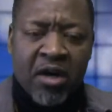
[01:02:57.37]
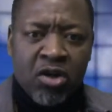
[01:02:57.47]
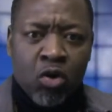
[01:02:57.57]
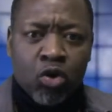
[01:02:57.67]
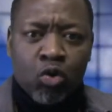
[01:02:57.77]

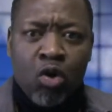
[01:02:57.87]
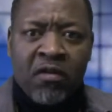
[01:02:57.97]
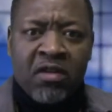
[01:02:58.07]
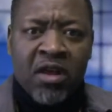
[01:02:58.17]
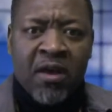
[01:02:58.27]
those who
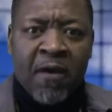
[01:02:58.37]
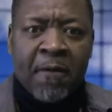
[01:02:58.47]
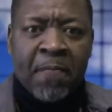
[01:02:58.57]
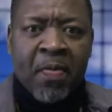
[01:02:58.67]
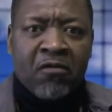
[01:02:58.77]
even
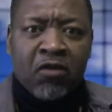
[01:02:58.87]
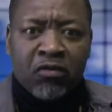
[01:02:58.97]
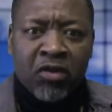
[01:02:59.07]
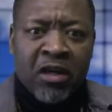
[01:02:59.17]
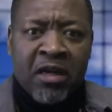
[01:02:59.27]
fought
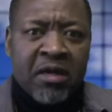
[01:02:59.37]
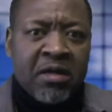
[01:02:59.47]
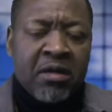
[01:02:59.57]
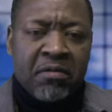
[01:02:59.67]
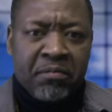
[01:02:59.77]
to
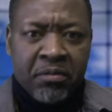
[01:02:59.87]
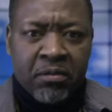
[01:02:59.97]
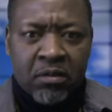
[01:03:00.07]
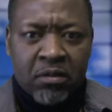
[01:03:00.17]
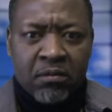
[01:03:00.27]

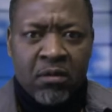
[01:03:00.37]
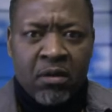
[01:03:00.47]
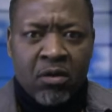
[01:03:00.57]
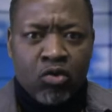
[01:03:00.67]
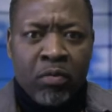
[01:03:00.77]

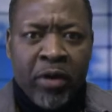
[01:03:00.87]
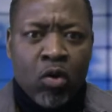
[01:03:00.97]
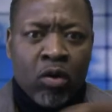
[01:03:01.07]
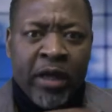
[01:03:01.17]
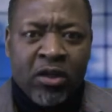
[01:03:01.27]
break
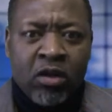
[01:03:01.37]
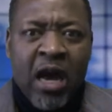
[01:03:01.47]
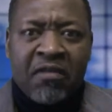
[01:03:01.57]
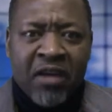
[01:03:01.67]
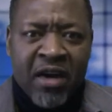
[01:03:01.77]
colonization in
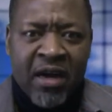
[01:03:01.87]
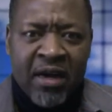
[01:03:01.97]
Africa,